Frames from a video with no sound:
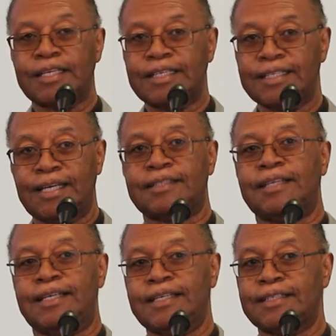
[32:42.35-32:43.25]
Yes,
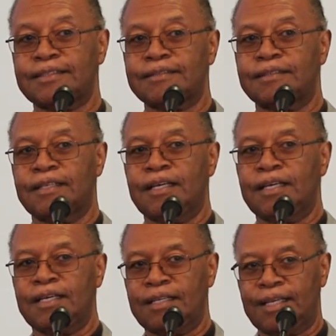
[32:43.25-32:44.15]
that is,
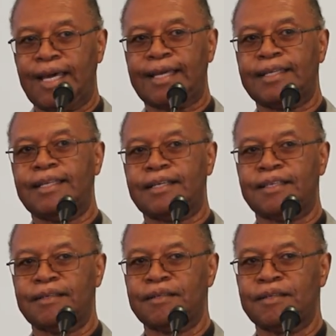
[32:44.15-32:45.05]
lacking nothing.